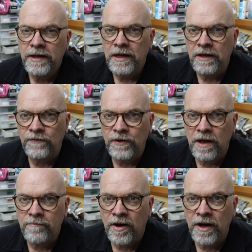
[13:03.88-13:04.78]
If you
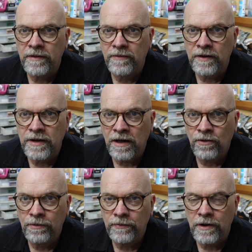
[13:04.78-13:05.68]
don't mind the
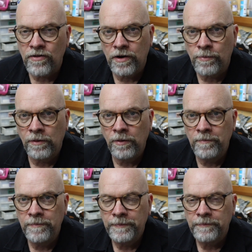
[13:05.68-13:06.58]
decal, then it's not a
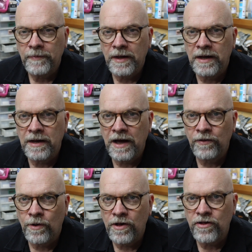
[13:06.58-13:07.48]
problem.
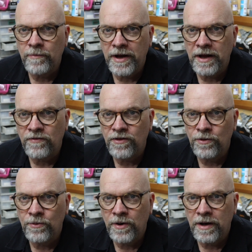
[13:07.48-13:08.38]
Otherwise, you might have
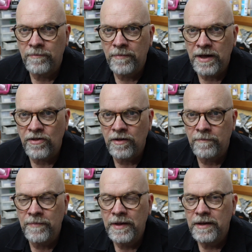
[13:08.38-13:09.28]
to make
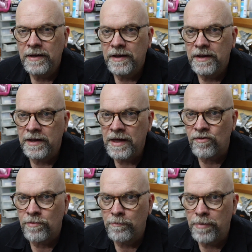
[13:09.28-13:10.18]
some
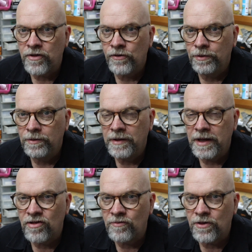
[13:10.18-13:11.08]
instrument bezel
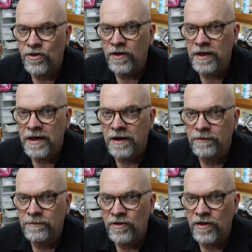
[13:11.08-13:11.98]
and switch
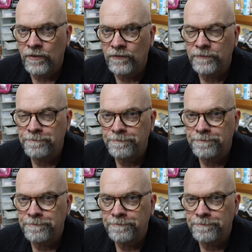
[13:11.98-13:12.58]
detail yourself.